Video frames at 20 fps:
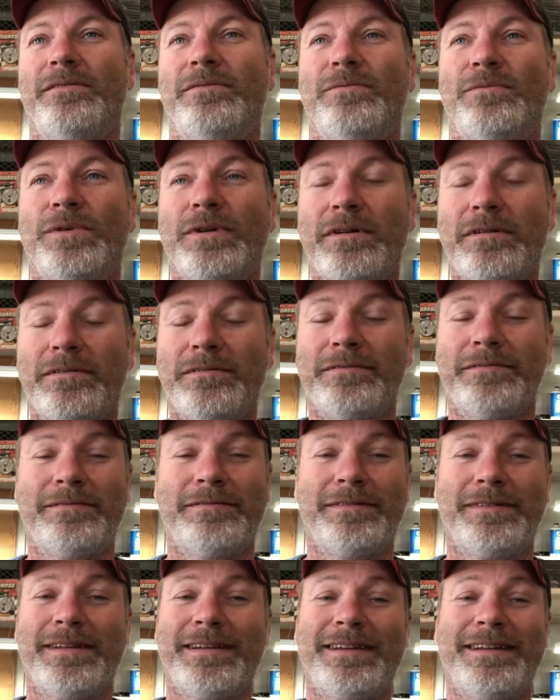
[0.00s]
Well,
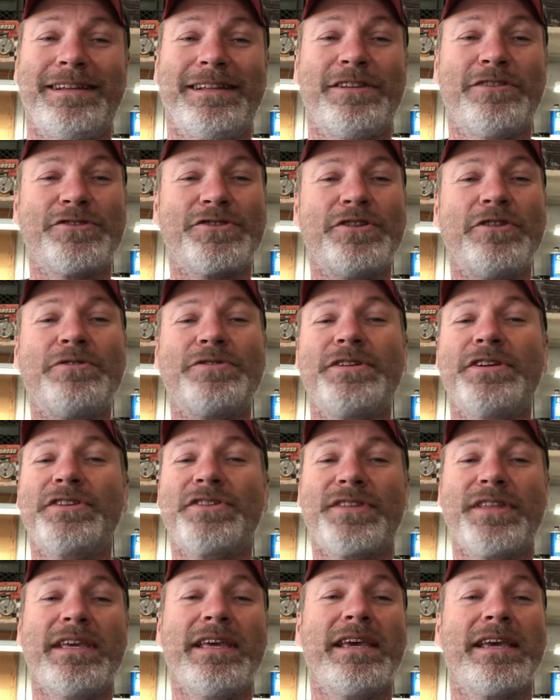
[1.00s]
there's no such
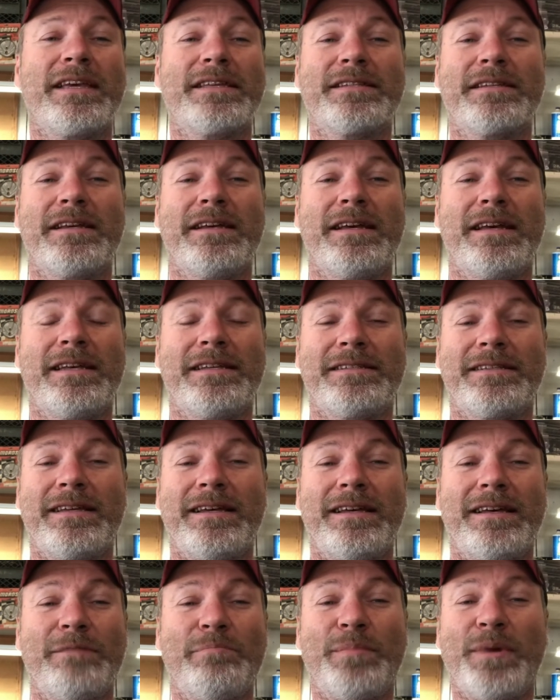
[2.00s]
thing as, as
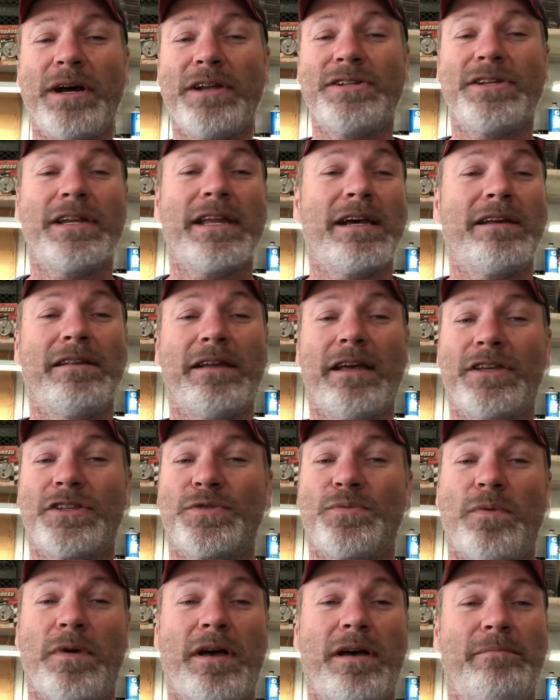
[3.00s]
a budget LS
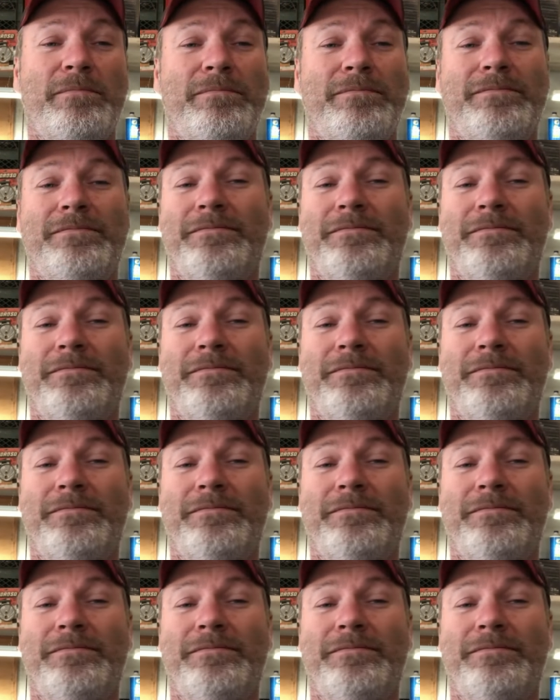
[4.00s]
swap.